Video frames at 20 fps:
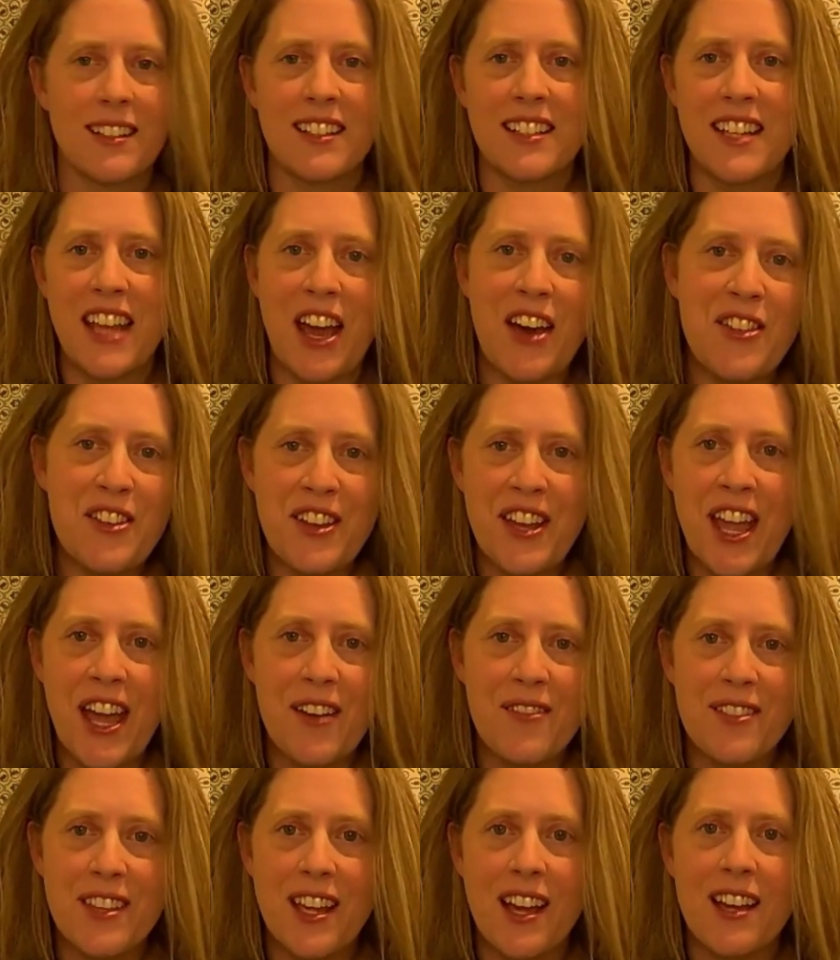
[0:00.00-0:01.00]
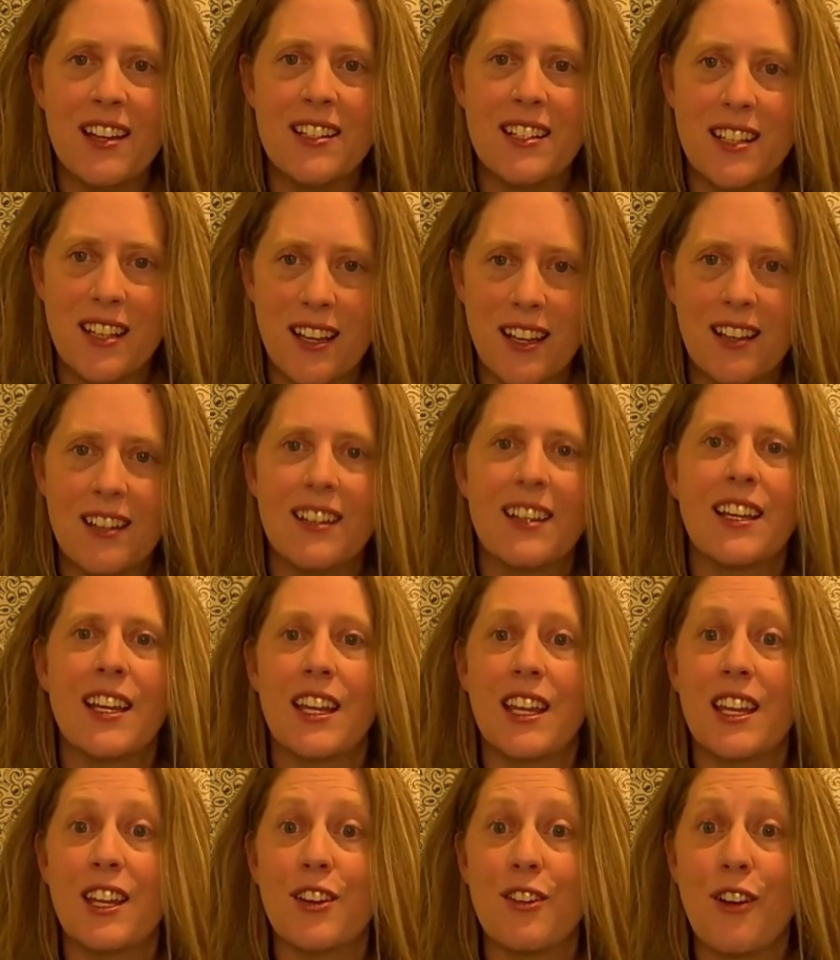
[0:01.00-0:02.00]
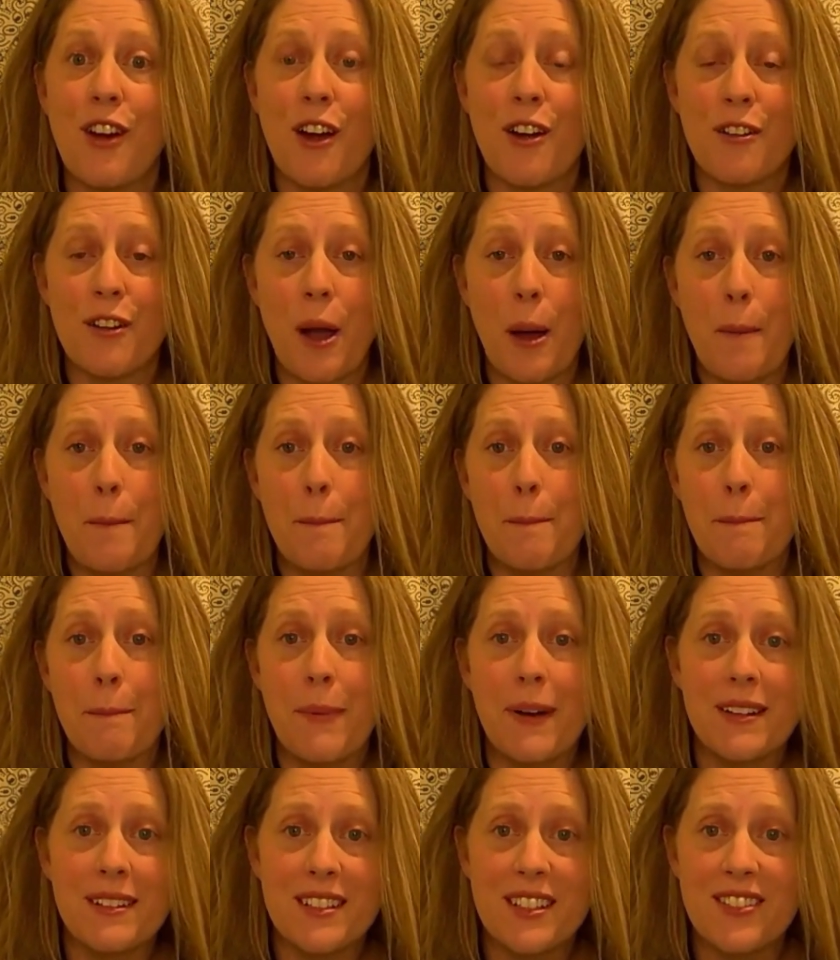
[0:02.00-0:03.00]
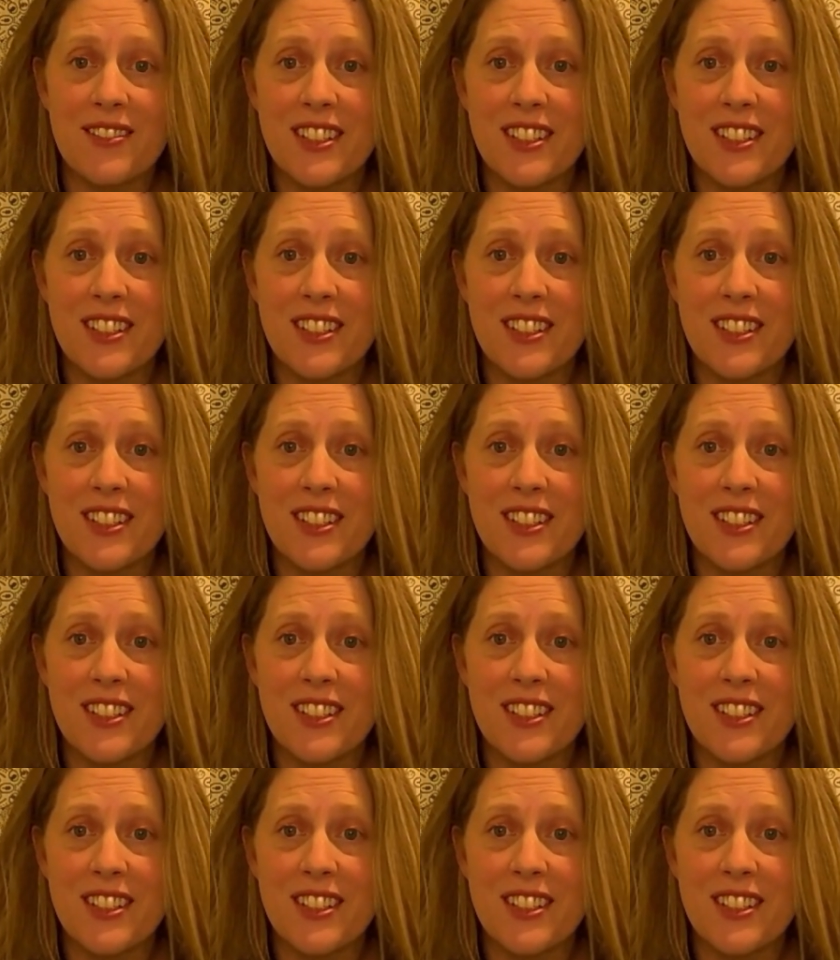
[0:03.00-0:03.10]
Now that you have the idea, here are a bunch of